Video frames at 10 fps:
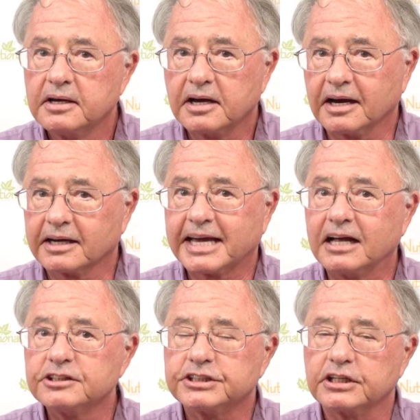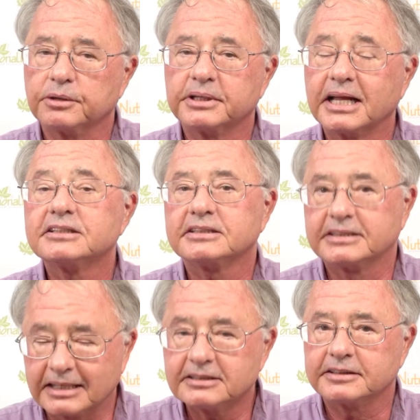uh, calcium, and that's
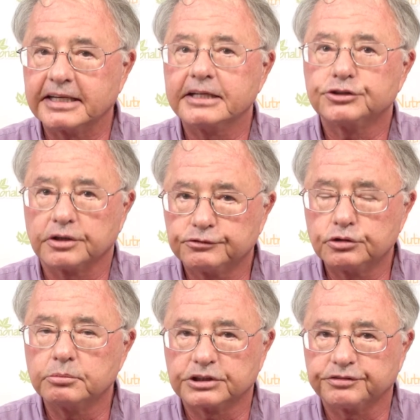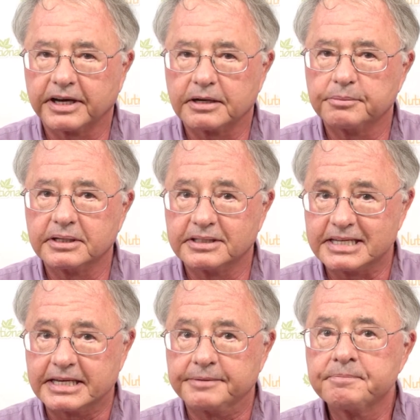that's a danger of too much vitamin
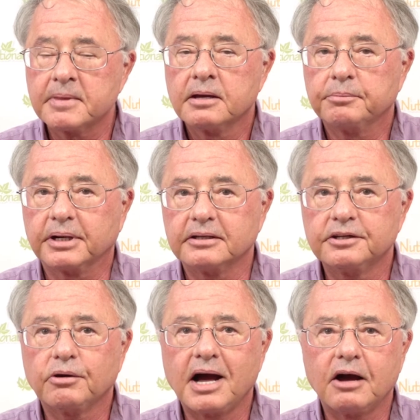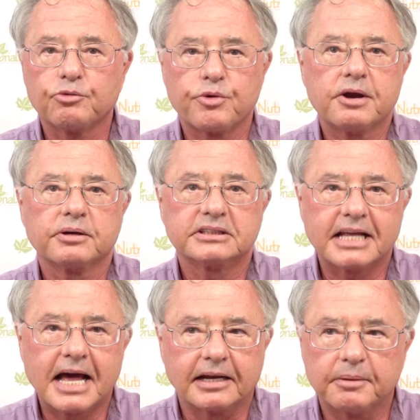D. But you know how rare is that?